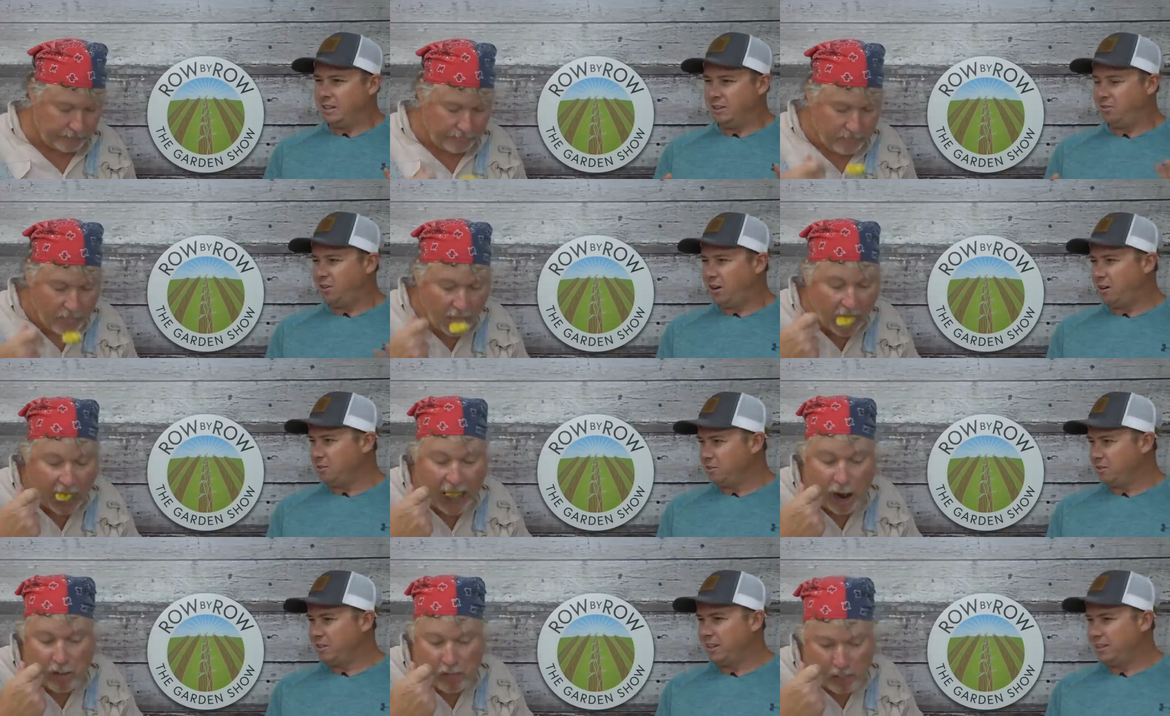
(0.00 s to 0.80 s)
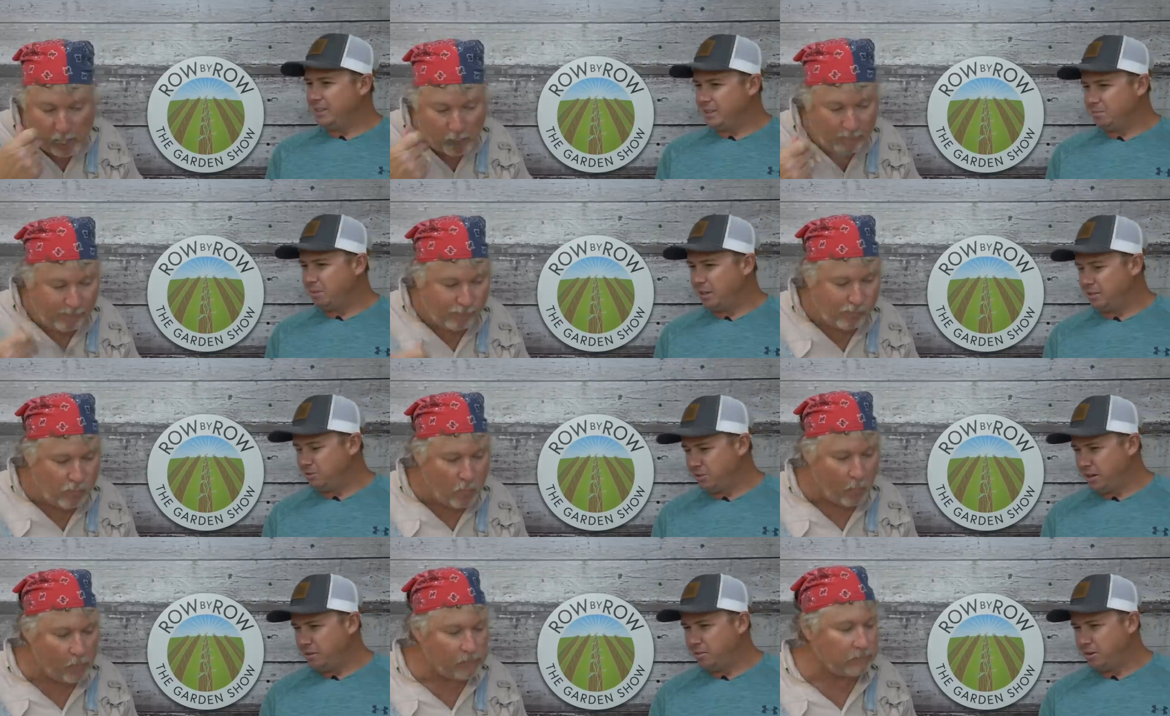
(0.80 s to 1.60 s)
Speaker 1: Of all the things in my
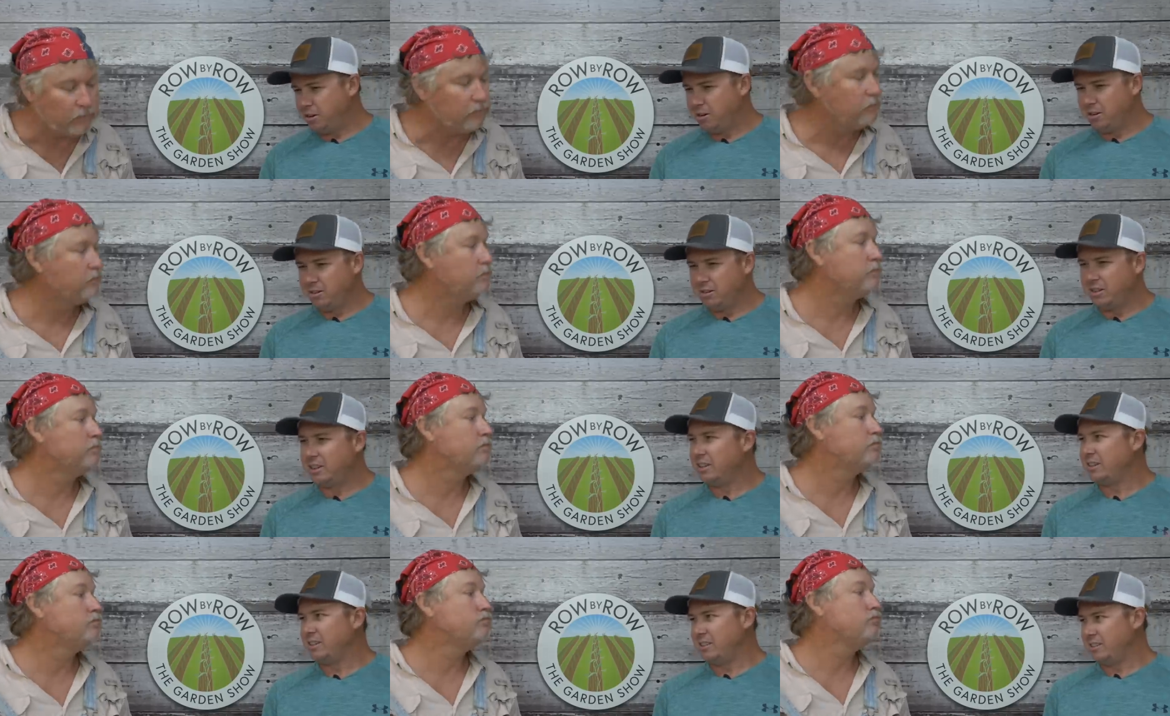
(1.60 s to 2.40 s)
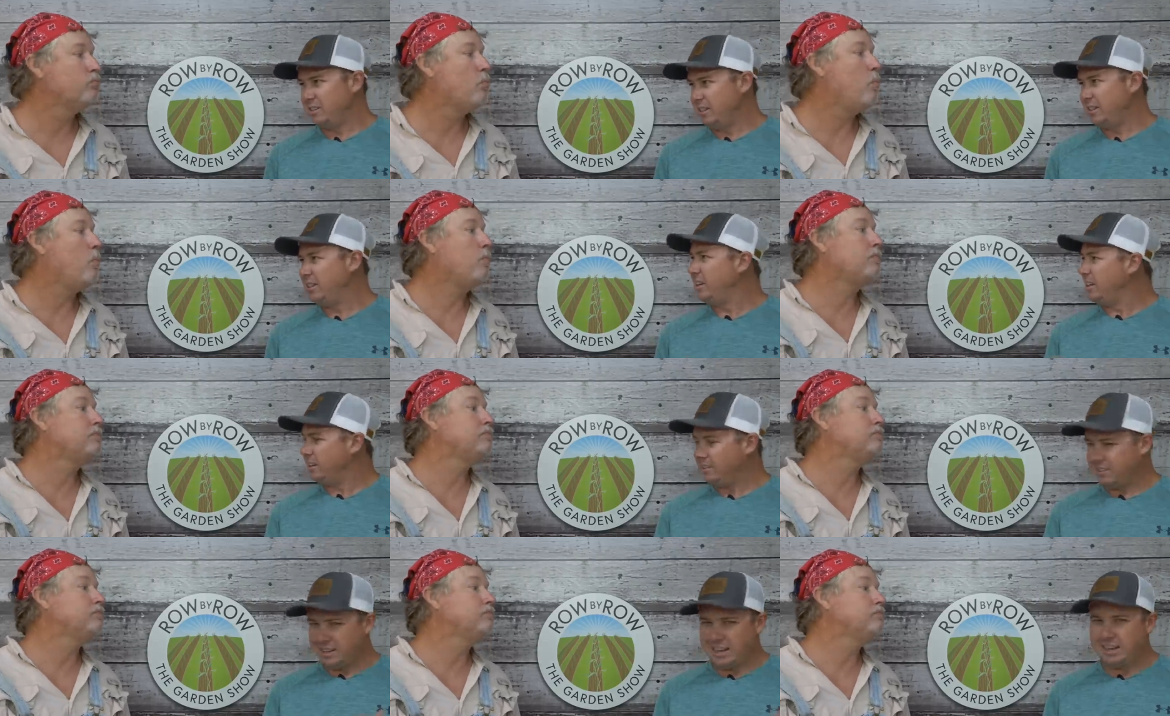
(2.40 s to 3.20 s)
dream garden that
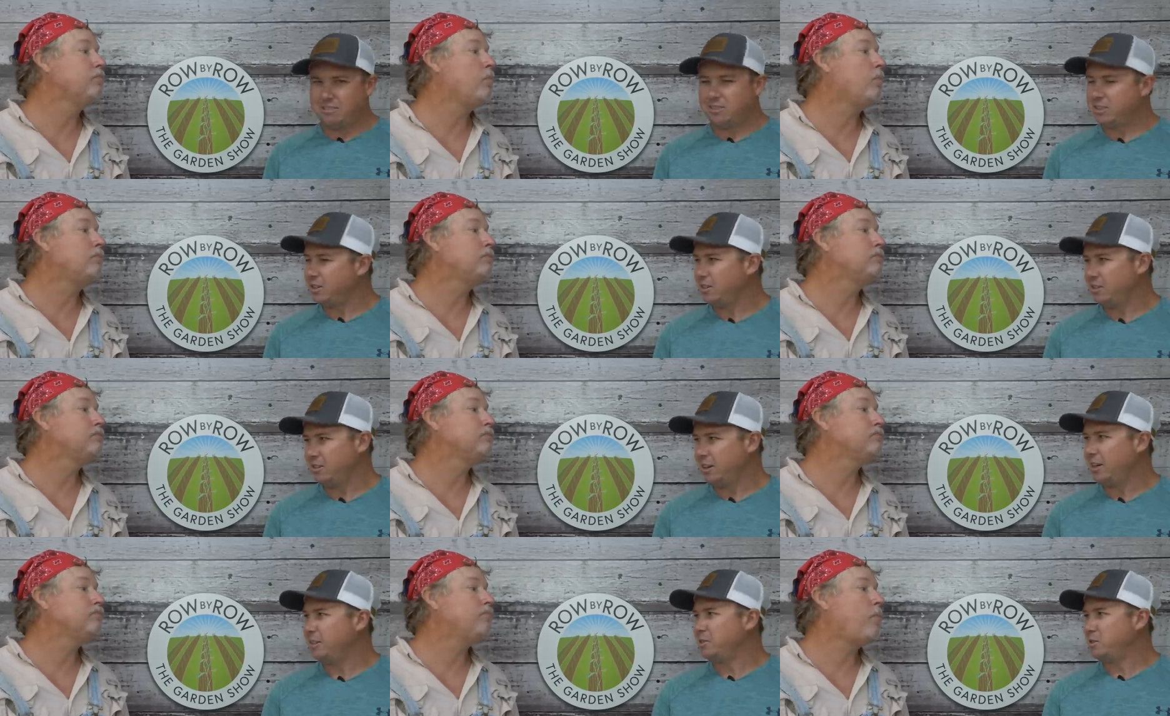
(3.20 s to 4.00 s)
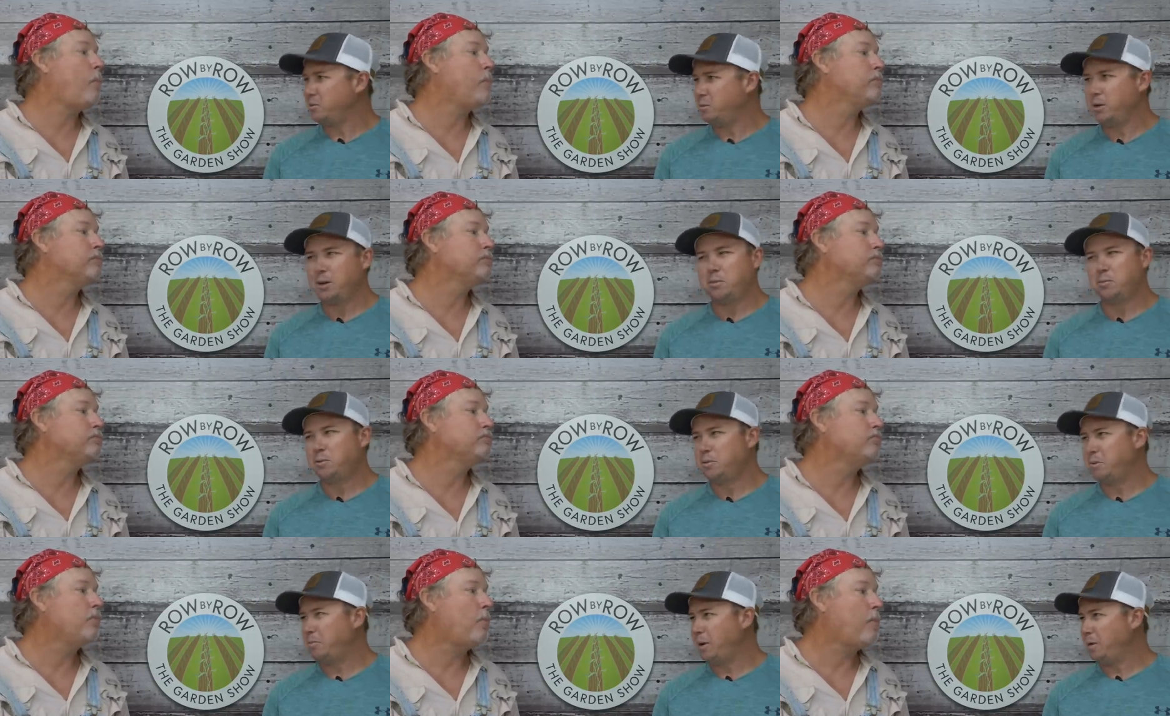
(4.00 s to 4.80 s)
didn't, haven't turned out so well,
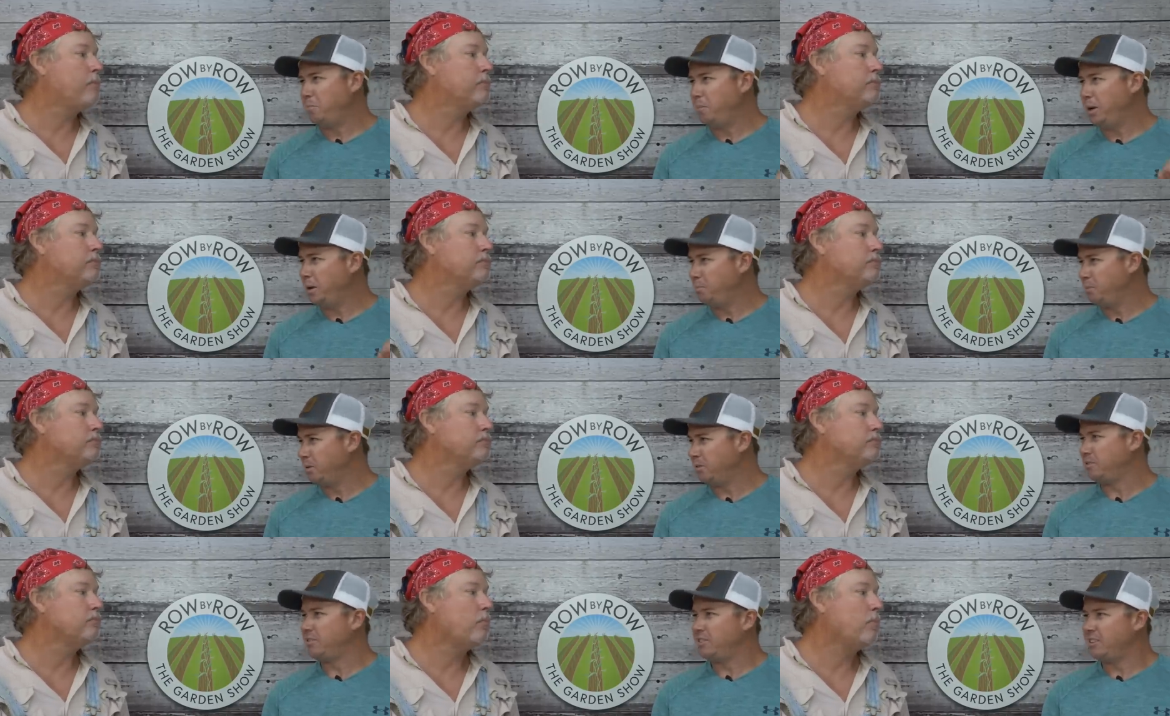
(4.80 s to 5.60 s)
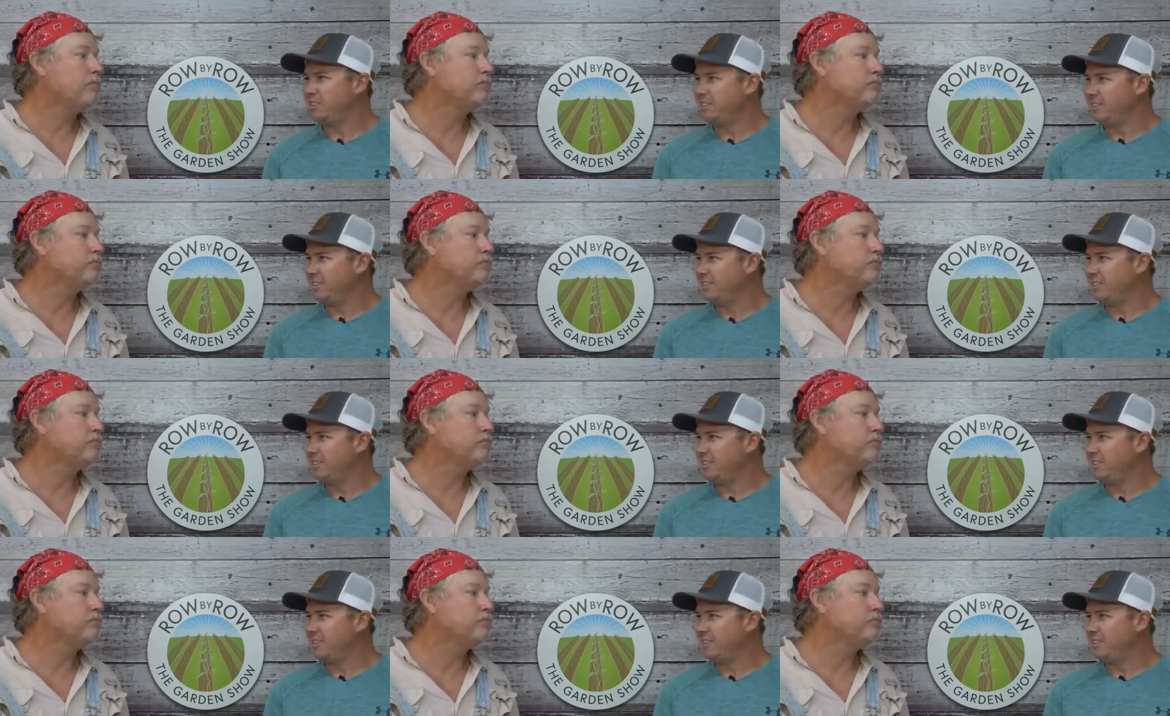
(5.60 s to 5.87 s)
boy, my peppers